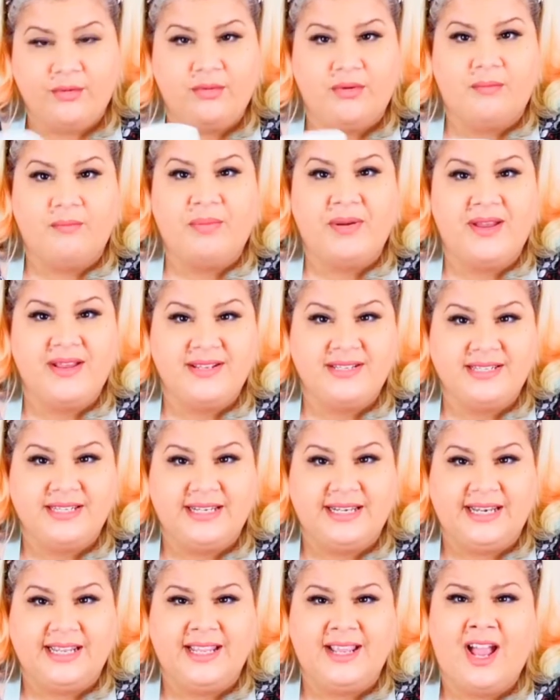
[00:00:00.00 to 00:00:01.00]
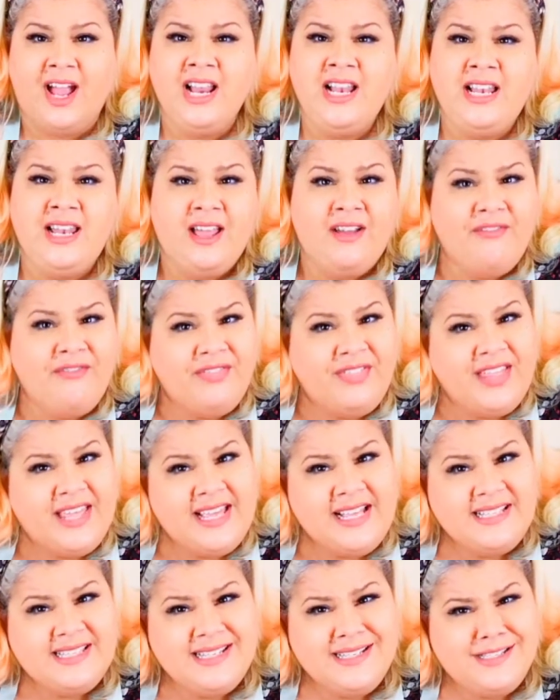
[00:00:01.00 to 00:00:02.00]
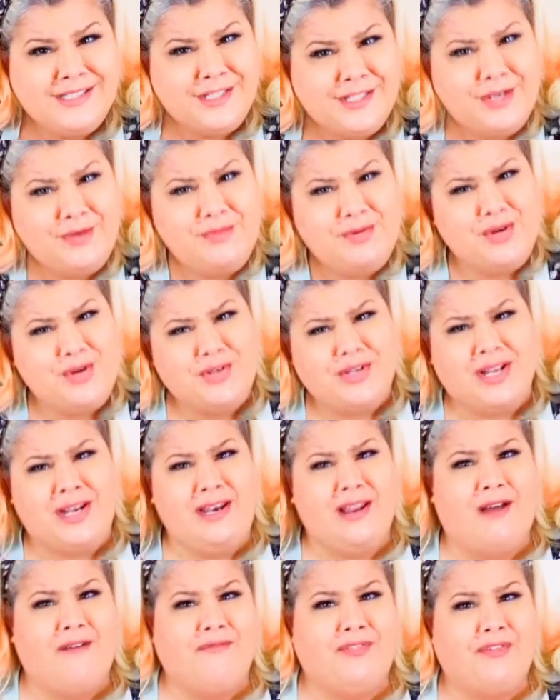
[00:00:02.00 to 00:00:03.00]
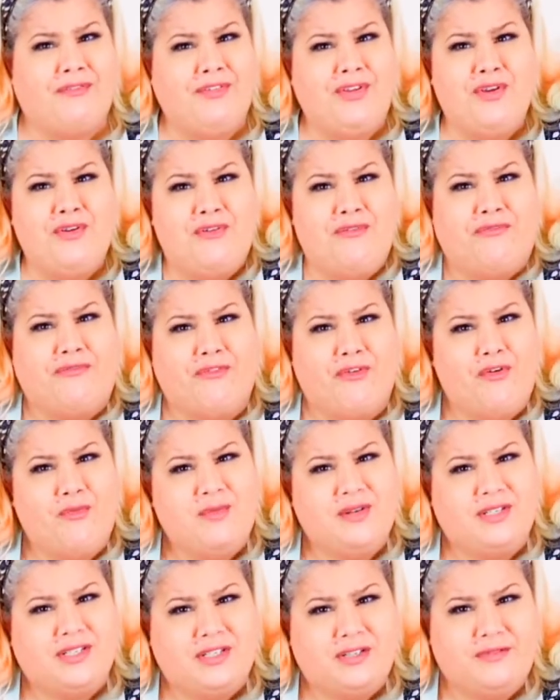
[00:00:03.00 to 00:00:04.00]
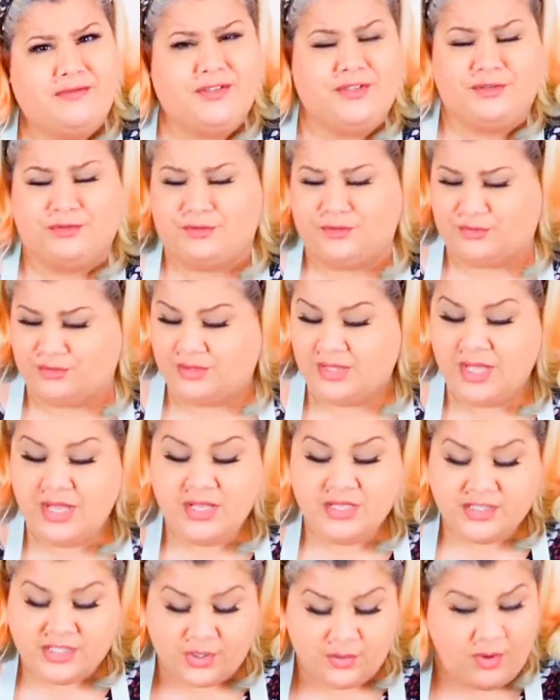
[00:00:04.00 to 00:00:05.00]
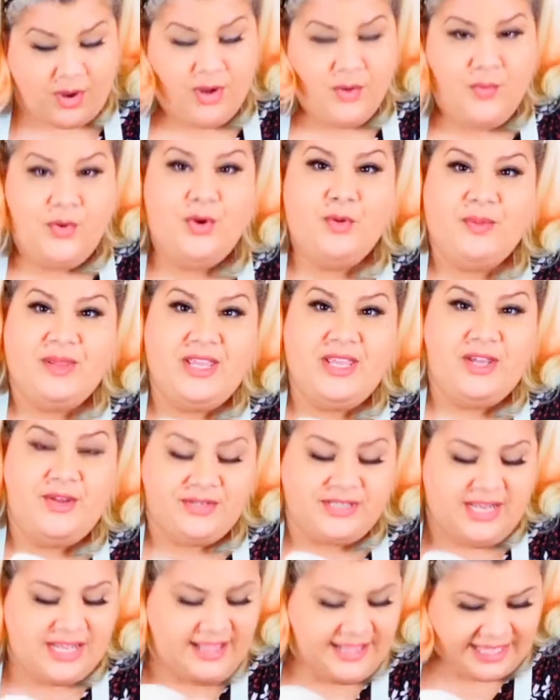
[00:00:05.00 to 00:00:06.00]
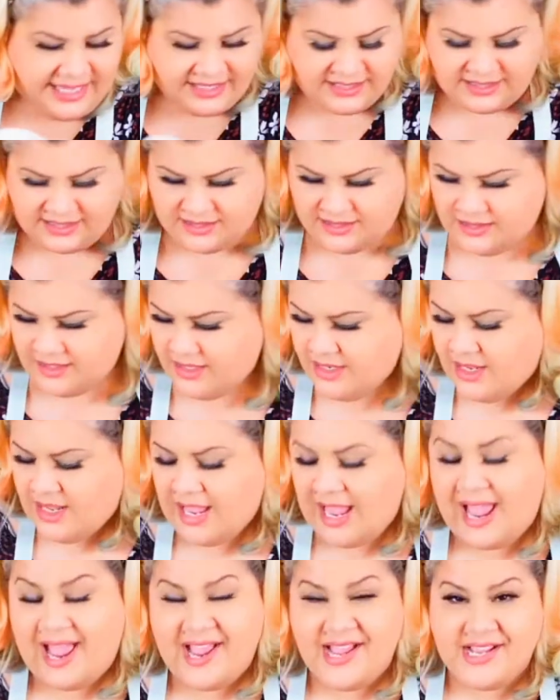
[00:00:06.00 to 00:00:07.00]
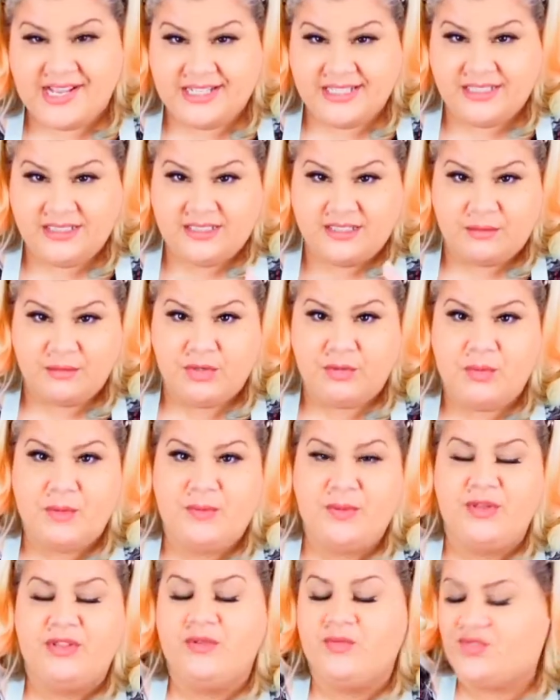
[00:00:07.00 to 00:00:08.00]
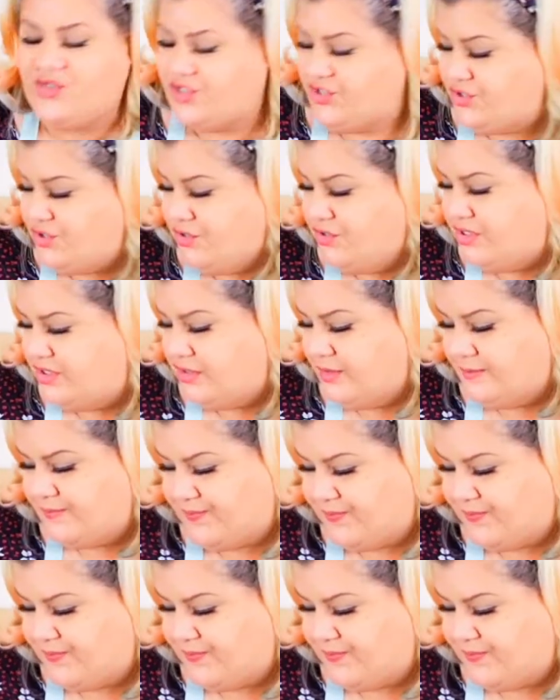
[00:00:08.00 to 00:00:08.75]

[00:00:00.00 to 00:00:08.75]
personally, I love this. It's so good. I love the uniformity of it all. So I will be using this, and I'm going to be putting them straight onto the